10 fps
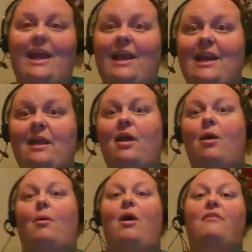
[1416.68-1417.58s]
any
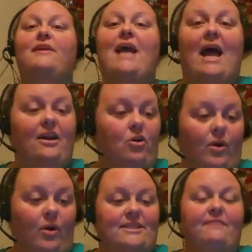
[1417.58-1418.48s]
of the
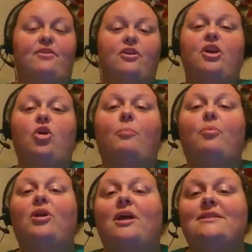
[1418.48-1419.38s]
categories. If you're going to do a
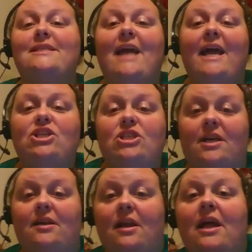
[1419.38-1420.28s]

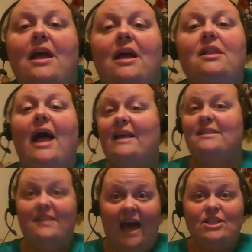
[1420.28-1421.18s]
pronunciation class,
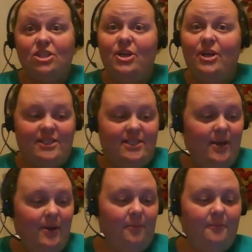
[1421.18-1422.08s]
that's good
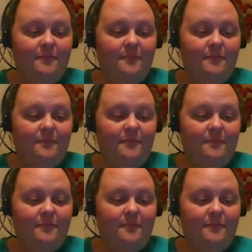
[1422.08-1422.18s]
too.